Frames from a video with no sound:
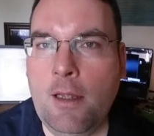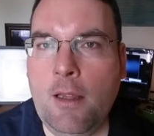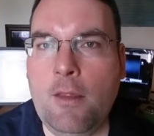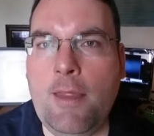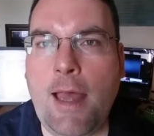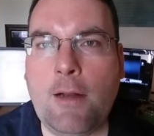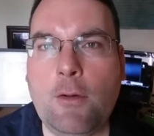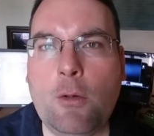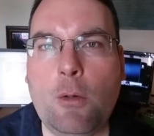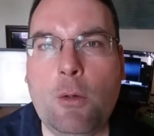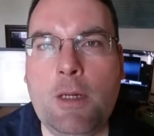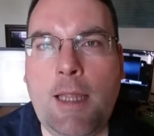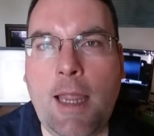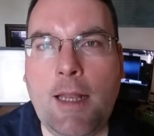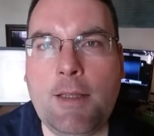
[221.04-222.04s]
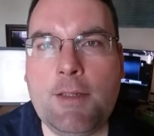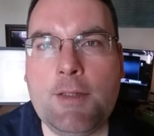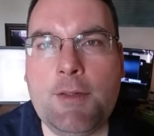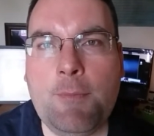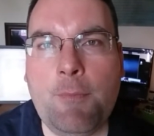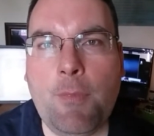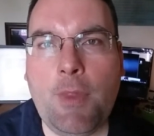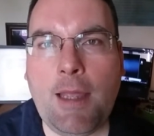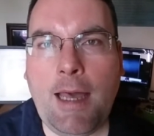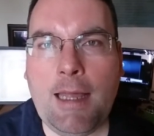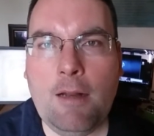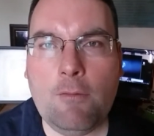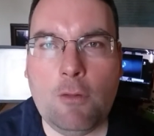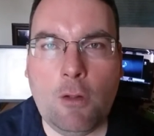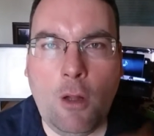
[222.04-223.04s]
that creates the
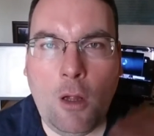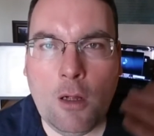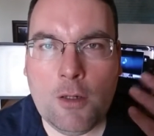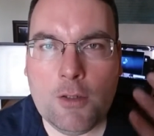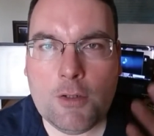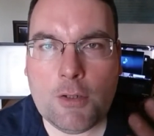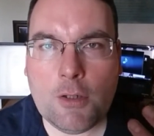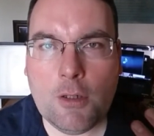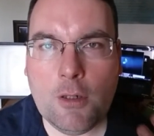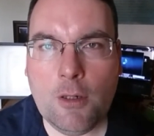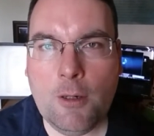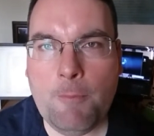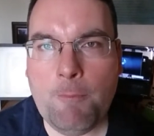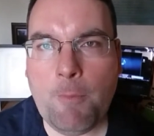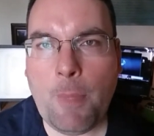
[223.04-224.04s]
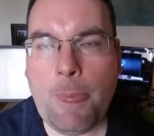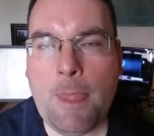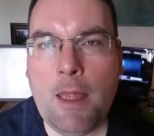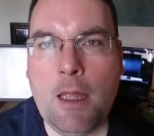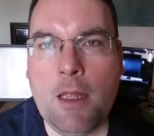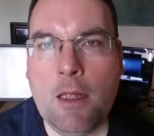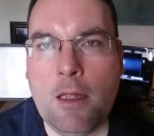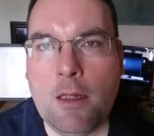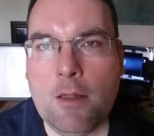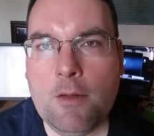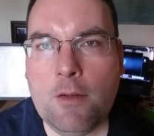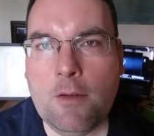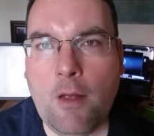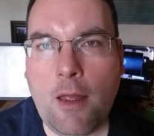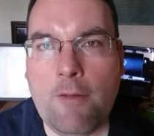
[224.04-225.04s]
kind of long-term
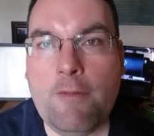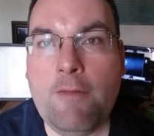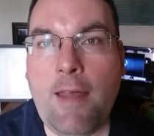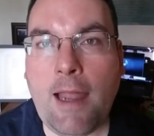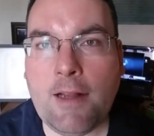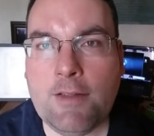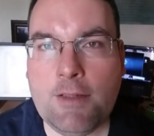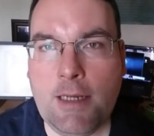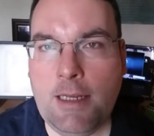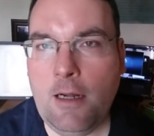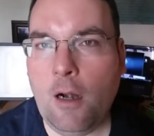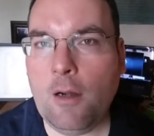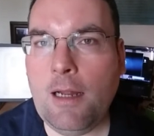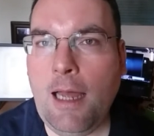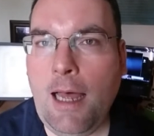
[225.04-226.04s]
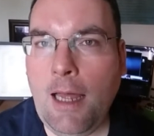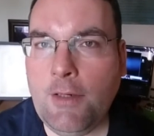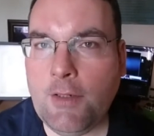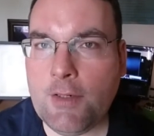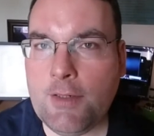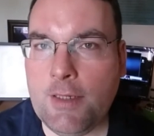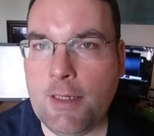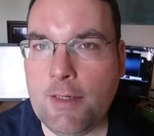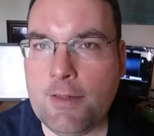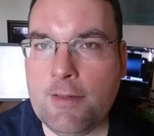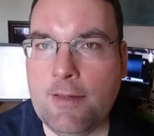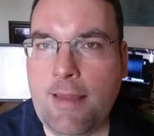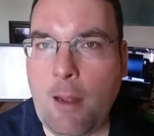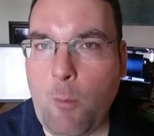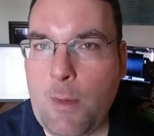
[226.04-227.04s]
effects in our consciousness
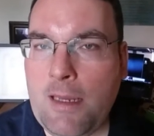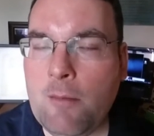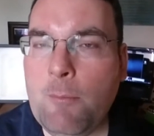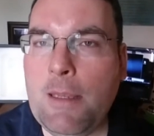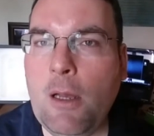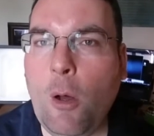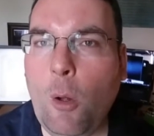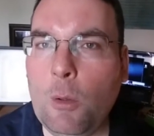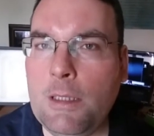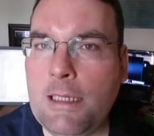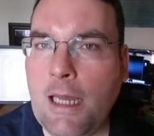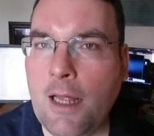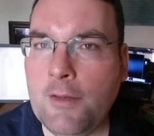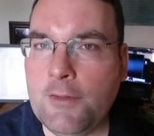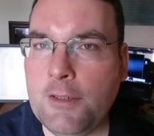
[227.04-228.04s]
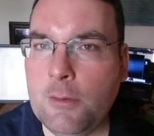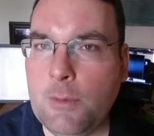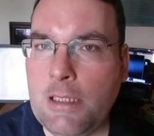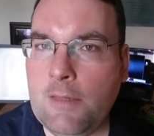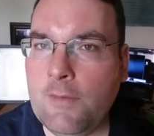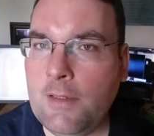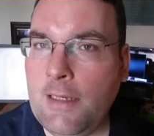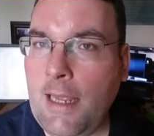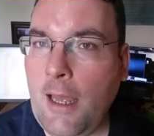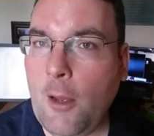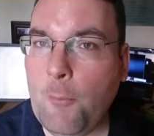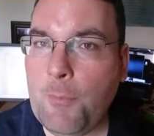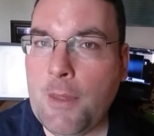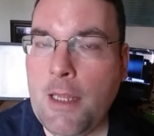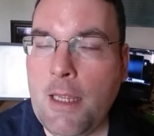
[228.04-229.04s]
that we can be holding on to even
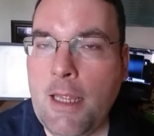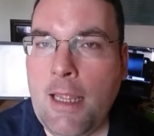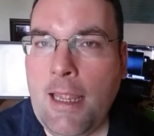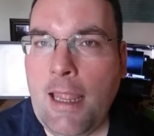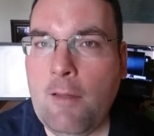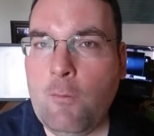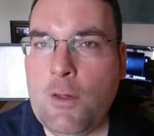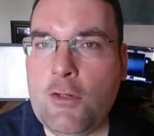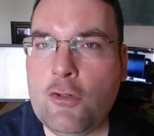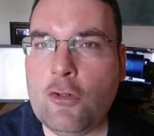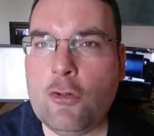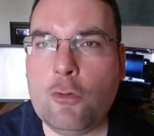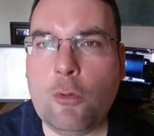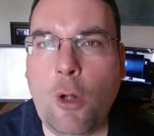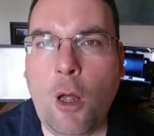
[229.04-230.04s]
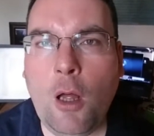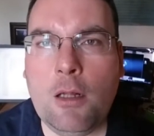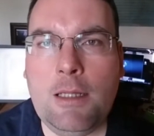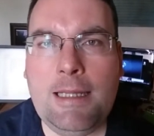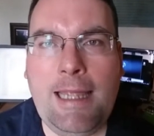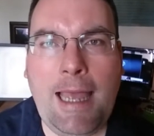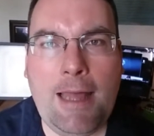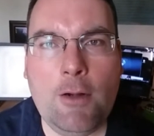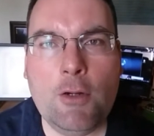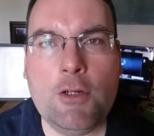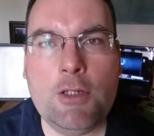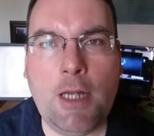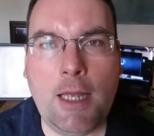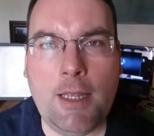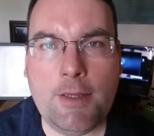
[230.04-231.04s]
now. If we strongly
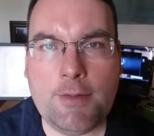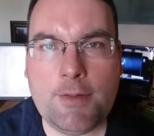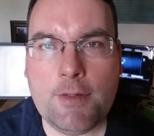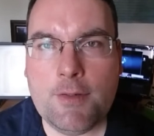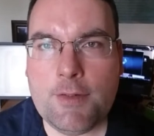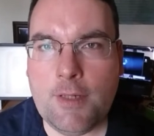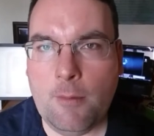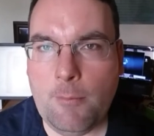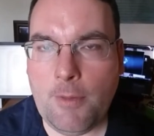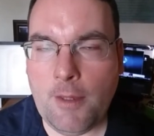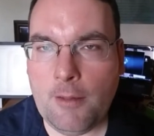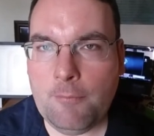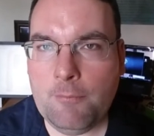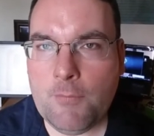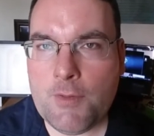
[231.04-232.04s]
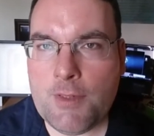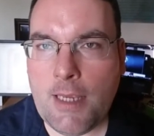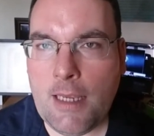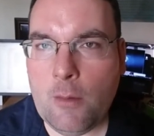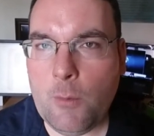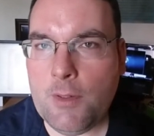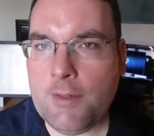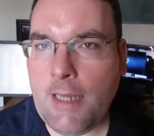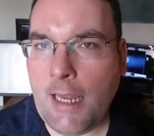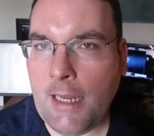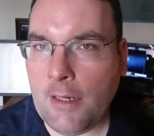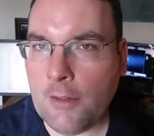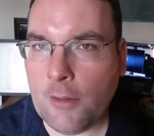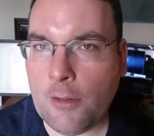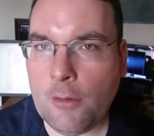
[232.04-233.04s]
energized something, say it was
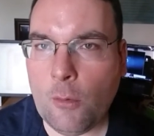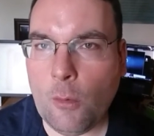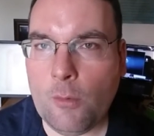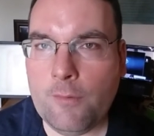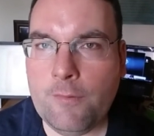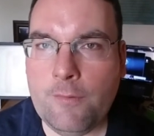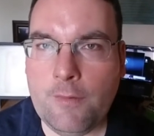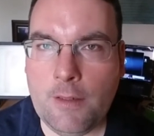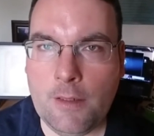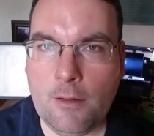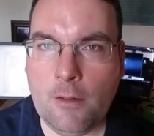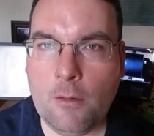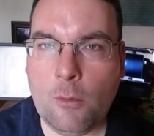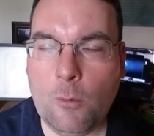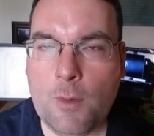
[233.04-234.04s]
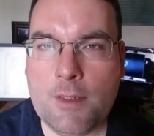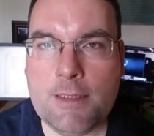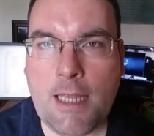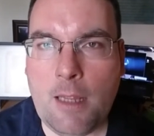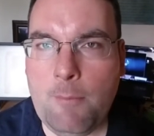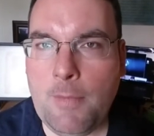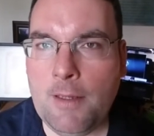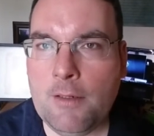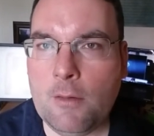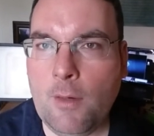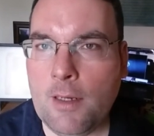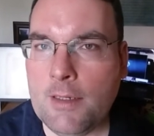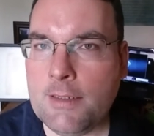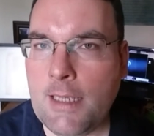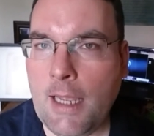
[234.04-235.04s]
anger or fear or resentment or
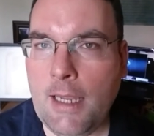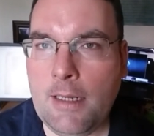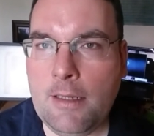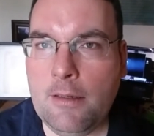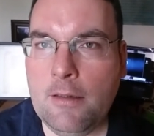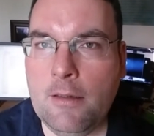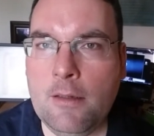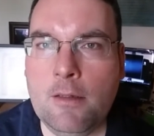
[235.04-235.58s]
anxiety